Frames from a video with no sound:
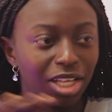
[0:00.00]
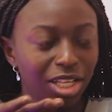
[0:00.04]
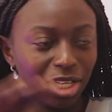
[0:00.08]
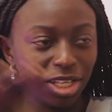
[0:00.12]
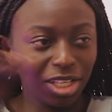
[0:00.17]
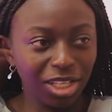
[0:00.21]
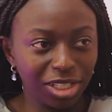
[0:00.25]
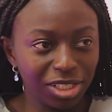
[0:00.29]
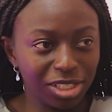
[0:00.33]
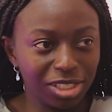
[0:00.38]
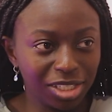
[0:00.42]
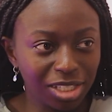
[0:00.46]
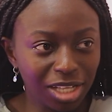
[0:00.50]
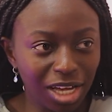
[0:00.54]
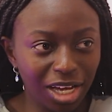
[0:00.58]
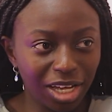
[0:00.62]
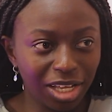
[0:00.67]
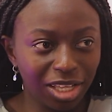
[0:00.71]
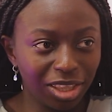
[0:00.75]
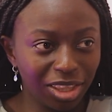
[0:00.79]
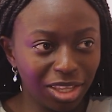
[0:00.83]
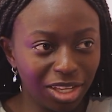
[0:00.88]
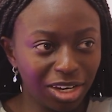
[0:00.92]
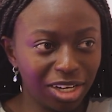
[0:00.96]
It's not
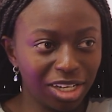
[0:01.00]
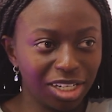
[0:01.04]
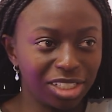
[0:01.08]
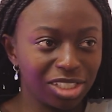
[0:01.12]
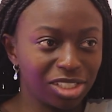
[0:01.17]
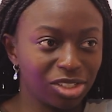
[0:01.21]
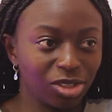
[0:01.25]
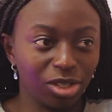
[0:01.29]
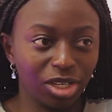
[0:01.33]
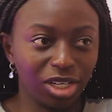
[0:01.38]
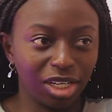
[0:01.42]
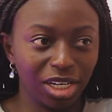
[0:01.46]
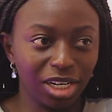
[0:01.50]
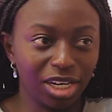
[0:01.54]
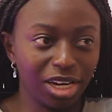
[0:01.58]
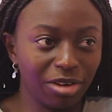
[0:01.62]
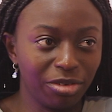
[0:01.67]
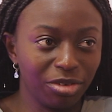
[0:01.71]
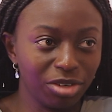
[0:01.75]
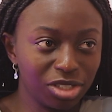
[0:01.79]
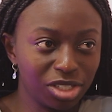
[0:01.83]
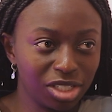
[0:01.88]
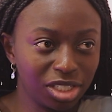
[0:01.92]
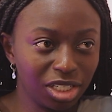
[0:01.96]
in there, so they can
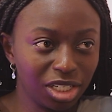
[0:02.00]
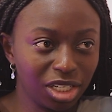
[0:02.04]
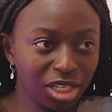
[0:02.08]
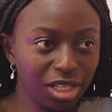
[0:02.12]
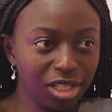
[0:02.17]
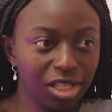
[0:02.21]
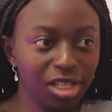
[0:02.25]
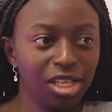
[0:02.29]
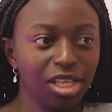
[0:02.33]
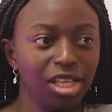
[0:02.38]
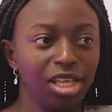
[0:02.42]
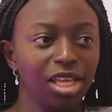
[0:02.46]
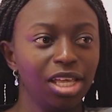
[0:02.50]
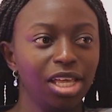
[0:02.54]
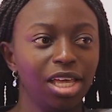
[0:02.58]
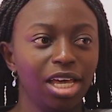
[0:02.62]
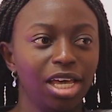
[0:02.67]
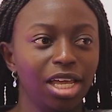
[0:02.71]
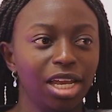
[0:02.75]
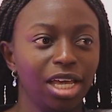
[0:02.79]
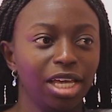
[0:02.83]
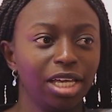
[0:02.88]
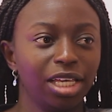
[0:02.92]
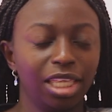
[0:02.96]
never see it. Yeah.
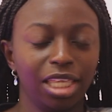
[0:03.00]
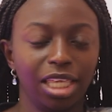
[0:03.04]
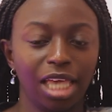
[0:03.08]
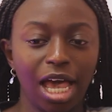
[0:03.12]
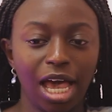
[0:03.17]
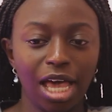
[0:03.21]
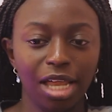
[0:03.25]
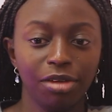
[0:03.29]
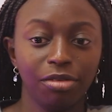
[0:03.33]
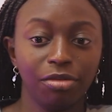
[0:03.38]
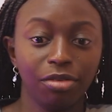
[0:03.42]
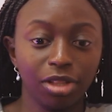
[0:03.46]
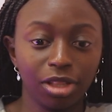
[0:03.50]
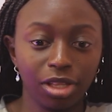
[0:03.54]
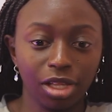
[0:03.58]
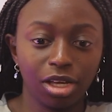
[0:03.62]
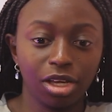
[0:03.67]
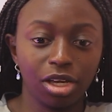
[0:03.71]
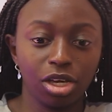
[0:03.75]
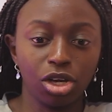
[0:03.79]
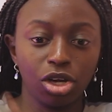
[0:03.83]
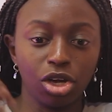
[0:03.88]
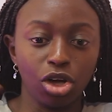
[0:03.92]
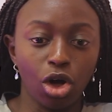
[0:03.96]
And I can't even, like,
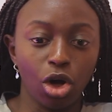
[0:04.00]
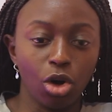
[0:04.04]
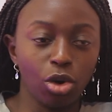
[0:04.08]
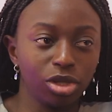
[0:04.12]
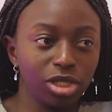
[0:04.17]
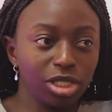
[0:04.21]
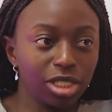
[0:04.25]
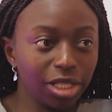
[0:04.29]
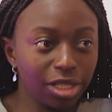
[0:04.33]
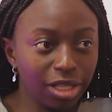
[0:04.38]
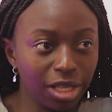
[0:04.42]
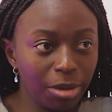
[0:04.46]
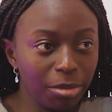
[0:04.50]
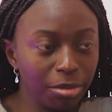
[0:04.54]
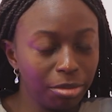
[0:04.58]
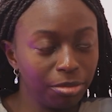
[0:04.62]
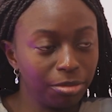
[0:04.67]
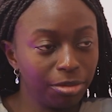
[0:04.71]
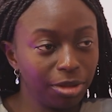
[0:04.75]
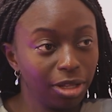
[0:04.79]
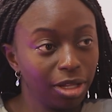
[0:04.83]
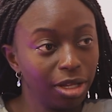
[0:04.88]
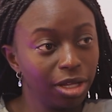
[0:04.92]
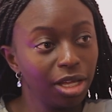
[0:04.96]
go to them and
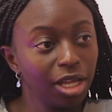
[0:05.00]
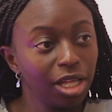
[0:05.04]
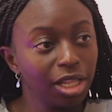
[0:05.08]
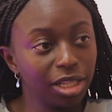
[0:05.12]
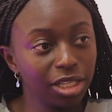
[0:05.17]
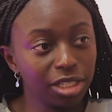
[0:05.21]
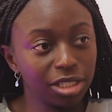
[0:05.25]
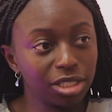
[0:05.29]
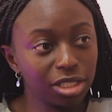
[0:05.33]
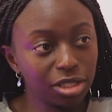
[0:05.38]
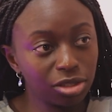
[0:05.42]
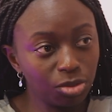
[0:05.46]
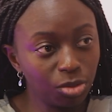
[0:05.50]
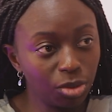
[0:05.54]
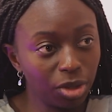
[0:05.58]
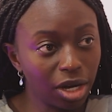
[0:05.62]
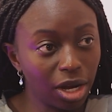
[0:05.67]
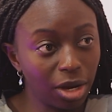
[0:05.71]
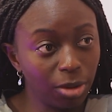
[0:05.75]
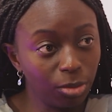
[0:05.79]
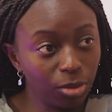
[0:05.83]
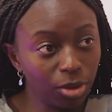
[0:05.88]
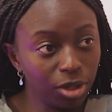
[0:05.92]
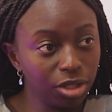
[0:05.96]
be like, this is what
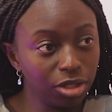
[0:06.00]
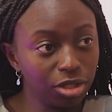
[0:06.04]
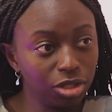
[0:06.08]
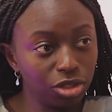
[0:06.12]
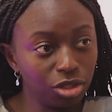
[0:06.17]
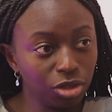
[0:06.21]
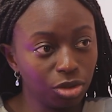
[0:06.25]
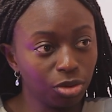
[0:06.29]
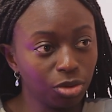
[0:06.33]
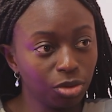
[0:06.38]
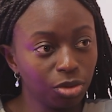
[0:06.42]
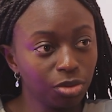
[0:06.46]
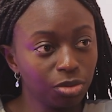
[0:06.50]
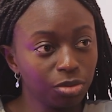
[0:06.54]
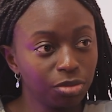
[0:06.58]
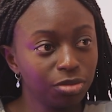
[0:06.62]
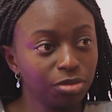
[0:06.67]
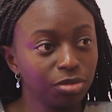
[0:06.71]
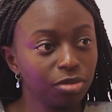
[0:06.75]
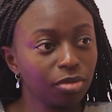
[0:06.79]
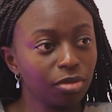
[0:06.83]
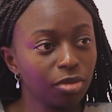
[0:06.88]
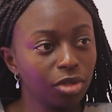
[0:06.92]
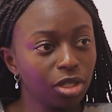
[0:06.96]
I want to do.
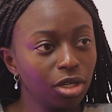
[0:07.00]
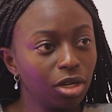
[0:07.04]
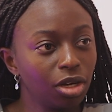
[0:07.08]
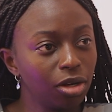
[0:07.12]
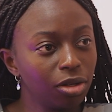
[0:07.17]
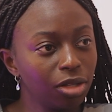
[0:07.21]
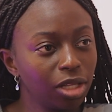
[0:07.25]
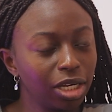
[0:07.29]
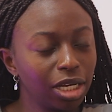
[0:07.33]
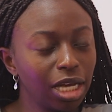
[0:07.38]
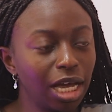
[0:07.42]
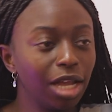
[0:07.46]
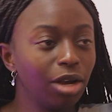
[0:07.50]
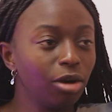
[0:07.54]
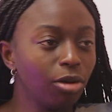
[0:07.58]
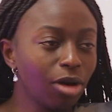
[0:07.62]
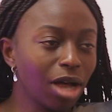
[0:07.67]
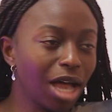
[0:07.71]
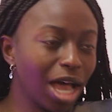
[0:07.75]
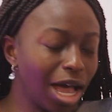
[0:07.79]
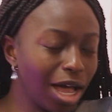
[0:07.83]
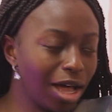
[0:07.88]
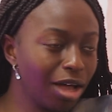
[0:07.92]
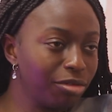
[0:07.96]
Mm-hmm. You know, like, I don't
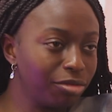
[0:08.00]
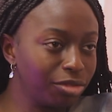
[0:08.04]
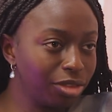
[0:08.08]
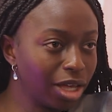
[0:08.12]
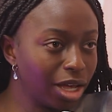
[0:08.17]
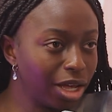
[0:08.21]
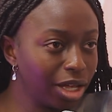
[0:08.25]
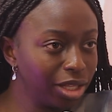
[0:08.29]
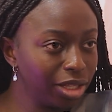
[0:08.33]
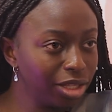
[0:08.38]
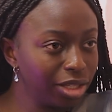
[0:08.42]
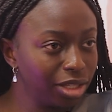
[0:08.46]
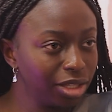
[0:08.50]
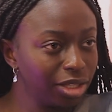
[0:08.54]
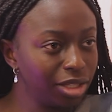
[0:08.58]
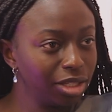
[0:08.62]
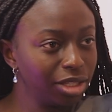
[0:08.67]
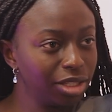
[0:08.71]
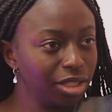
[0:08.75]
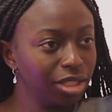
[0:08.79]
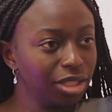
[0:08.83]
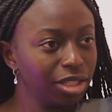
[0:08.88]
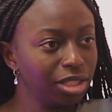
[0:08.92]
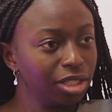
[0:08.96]
have that.
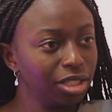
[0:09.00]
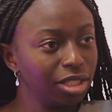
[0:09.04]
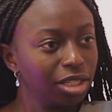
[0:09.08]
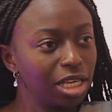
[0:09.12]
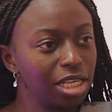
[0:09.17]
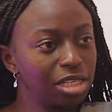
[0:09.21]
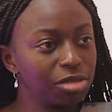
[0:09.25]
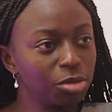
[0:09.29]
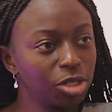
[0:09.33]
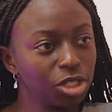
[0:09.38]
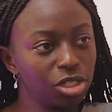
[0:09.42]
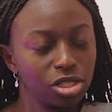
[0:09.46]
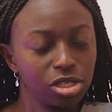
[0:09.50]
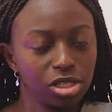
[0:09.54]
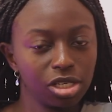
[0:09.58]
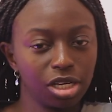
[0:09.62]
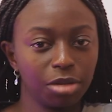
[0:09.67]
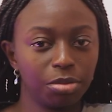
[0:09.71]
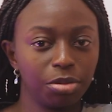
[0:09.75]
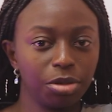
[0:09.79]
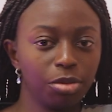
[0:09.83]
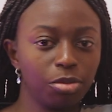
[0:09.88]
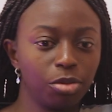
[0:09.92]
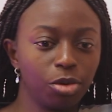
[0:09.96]
Yeah. As much as like
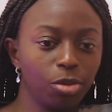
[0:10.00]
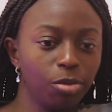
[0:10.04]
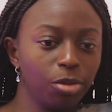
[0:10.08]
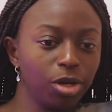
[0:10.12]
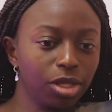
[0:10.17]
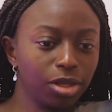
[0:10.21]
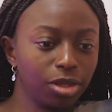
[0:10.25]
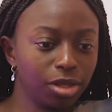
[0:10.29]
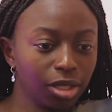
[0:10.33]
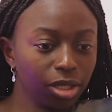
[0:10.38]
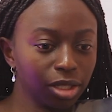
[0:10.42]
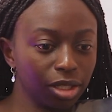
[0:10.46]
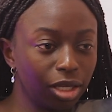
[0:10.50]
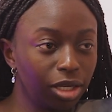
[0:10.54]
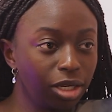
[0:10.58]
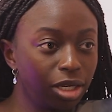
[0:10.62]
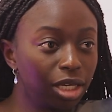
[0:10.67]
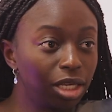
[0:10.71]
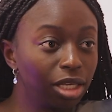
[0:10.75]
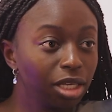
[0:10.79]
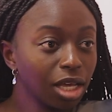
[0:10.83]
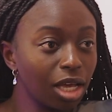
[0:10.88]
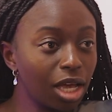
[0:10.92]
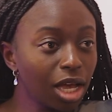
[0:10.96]
people may think like
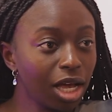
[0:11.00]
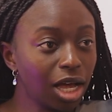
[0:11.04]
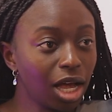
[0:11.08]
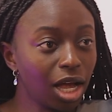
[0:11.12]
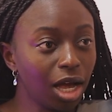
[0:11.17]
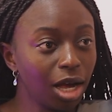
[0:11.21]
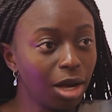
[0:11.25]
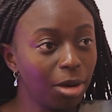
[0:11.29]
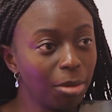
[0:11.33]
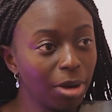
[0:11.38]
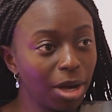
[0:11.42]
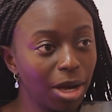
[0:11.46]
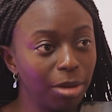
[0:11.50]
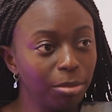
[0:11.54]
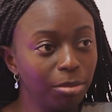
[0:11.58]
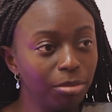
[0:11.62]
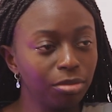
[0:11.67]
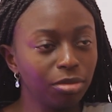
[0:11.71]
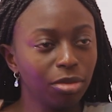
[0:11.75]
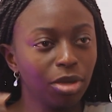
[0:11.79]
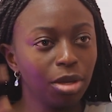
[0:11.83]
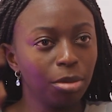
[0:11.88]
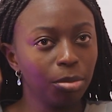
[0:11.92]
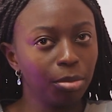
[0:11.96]
um I'm
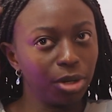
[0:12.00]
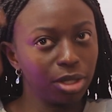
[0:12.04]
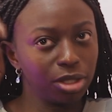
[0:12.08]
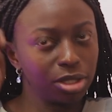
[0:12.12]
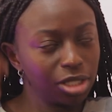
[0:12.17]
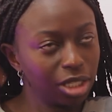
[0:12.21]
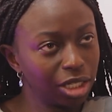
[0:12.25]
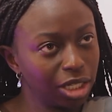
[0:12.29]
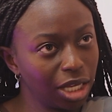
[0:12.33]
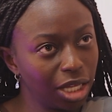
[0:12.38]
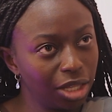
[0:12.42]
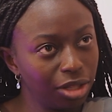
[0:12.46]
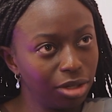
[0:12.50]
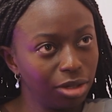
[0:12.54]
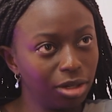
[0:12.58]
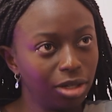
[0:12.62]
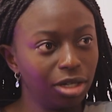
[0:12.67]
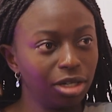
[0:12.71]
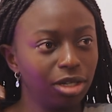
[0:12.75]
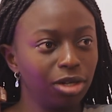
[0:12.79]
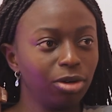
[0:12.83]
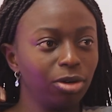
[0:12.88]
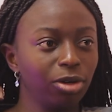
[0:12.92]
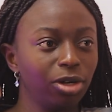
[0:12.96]
put
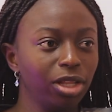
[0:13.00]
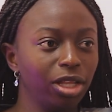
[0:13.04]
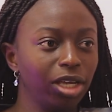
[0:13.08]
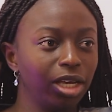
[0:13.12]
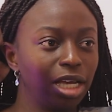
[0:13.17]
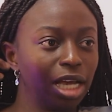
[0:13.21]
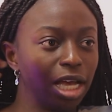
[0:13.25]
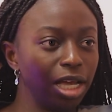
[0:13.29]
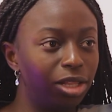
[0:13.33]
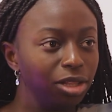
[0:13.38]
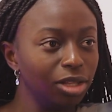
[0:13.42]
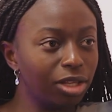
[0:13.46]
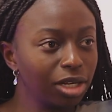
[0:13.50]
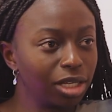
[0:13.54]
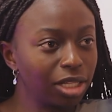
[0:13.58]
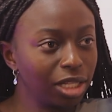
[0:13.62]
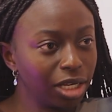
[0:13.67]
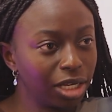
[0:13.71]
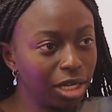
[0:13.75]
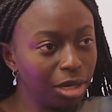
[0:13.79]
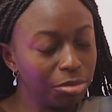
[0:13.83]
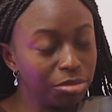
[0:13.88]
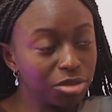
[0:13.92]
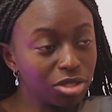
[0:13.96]
together or like I look
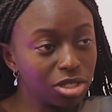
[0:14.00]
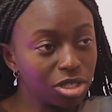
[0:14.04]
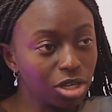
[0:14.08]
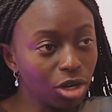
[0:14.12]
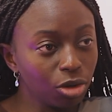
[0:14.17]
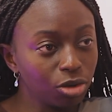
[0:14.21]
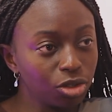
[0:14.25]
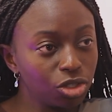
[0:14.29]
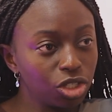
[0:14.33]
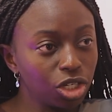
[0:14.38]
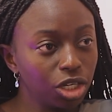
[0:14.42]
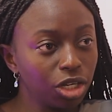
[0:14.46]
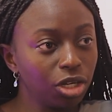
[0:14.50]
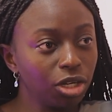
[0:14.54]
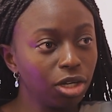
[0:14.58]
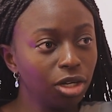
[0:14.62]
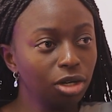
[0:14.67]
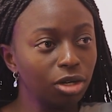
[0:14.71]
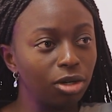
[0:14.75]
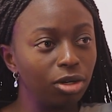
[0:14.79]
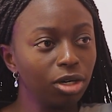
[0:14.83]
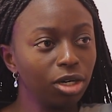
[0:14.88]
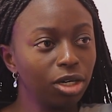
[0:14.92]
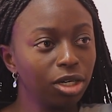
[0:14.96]
like I'm so
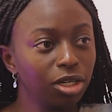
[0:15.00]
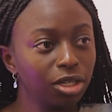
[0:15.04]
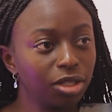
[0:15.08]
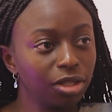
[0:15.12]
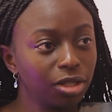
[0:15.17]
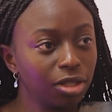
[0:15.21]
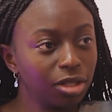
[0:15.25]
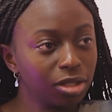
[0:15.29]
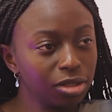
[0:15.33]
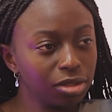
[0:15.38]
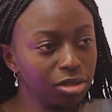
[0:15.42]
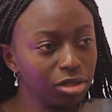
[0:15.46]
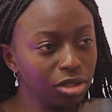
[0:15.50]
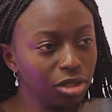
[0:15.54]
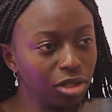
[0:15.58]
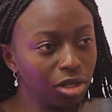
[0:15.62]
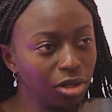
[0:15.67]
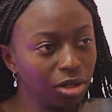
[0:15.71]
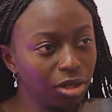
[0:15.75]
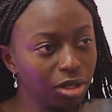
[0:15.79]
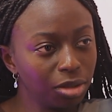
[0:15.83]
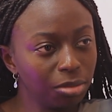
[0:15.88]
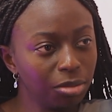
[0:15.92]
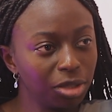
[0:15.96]
chill or anything, you know
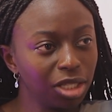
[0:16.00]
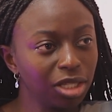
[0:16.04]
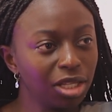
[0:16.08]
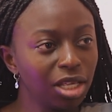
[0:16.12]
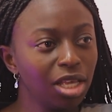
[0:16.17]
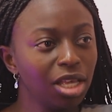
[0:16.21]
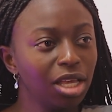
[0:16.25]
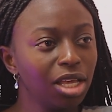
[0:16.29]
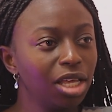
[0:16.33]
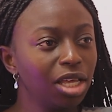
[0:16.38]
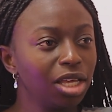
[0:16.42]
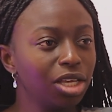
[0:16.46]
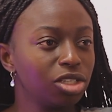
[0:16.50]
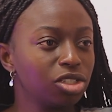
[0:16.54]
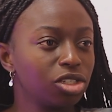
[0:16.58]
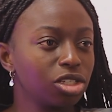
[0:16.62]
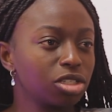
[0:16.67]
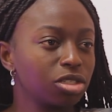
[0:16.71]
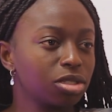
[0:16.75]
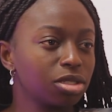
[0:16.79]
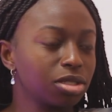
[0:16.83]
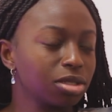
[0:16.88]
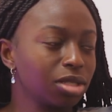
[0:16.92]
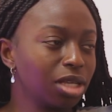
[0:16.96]
what I mean? Yeah. It's
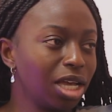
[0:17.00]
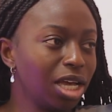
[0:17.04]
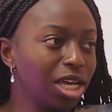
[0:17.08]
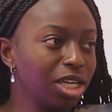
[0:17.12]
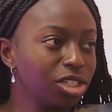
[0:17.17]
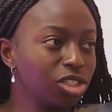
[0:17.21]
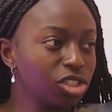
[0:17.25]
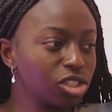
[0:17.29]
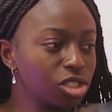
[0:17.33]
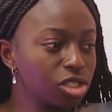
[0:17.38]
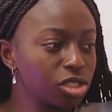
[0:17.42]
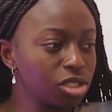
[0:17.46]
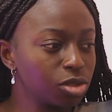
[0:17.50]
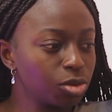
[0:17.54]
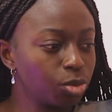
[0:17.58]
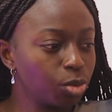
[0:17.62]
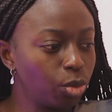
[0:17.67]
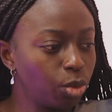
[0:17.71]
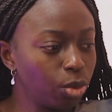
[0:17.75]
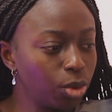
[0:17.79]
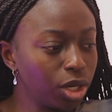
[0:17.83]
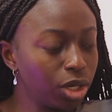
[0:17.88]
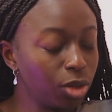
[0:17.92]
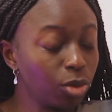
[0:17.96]
just I just
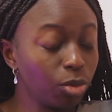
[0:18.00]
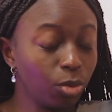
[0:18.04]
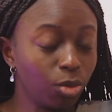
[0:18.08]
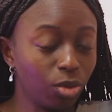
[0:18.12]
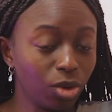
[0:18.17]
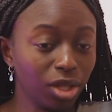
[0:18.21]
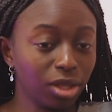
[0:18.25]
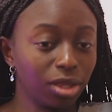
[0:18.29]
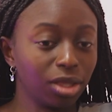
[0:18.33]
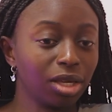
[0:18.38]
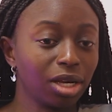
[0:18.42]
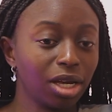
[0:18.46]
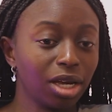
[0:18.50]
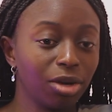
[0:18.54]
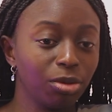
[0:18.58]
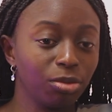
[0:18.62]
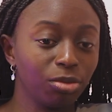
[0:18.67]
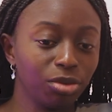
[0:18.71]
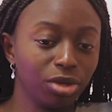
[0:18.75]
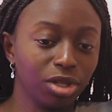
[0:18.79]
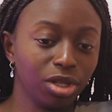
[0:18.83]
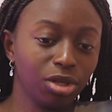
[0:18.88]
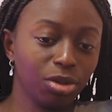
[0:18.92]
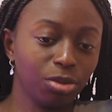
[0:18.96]
w- one thing I
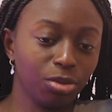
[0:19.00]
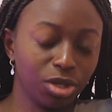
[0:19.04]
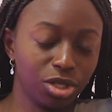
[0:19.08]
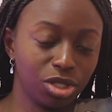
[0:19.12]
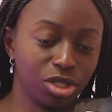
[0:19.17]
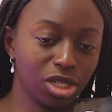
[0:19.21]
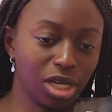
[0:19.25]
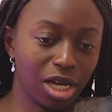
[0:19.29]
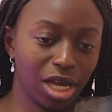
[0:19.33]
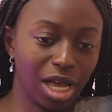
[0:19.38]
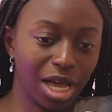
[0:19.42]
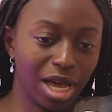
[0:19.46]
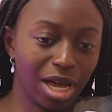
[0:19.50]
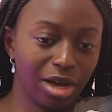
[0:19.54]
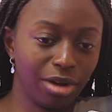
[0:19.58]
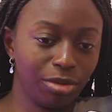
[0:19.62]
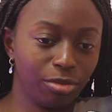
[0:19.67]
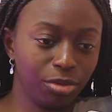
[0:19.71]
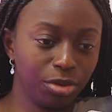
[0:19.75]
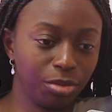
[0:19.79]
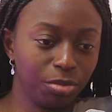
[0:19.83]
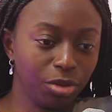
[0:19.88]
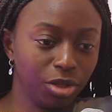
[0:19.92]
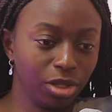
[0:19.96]
really wish I have
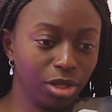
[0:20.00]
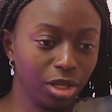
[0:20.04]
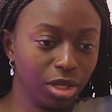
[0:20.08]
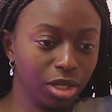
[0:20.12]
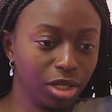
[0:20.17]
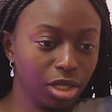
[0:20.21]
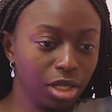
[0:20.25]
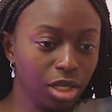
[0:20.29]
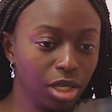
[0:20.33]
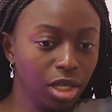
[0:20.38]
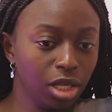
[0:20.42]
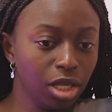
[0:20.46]
would be like